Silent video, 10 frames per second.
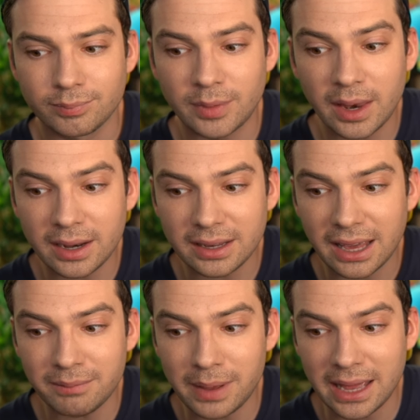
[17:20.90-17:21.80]
they didn't
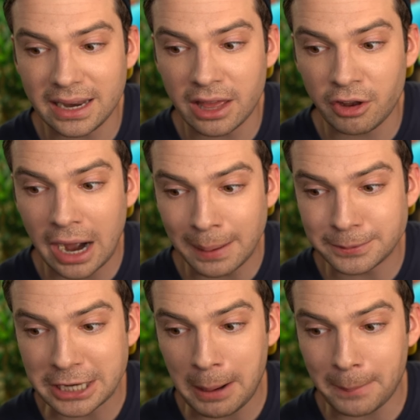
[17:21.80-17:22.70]
give me any other
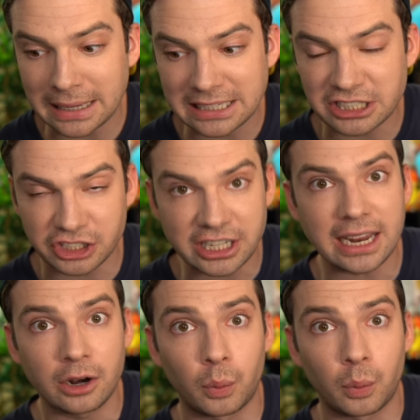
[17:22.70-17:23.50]
option but to steal